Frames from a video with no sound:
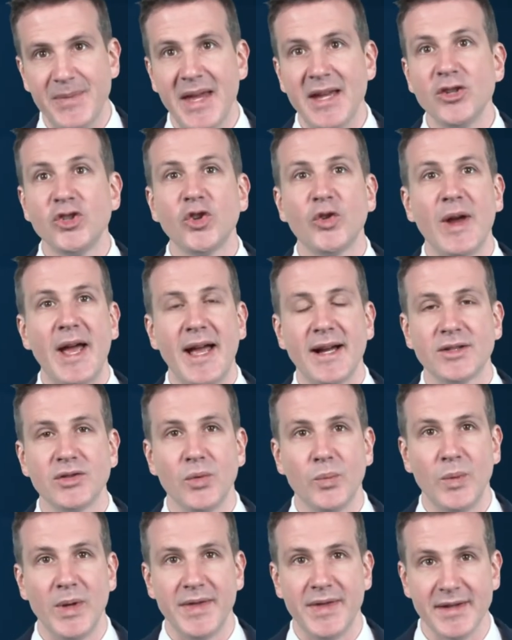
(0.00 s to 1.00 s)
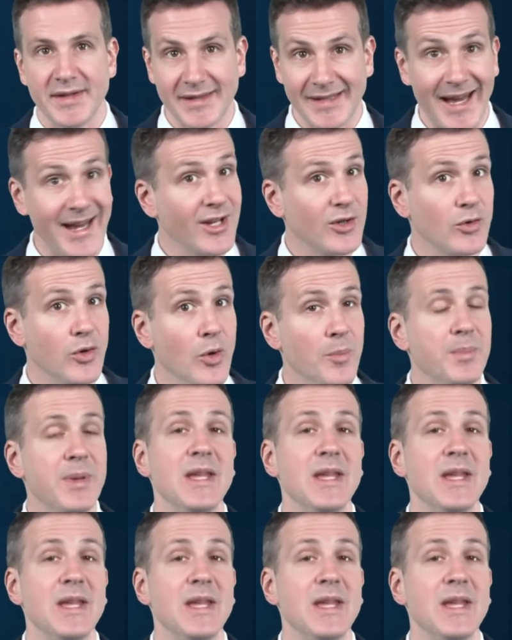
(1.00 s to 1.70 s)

interact with the cytochrome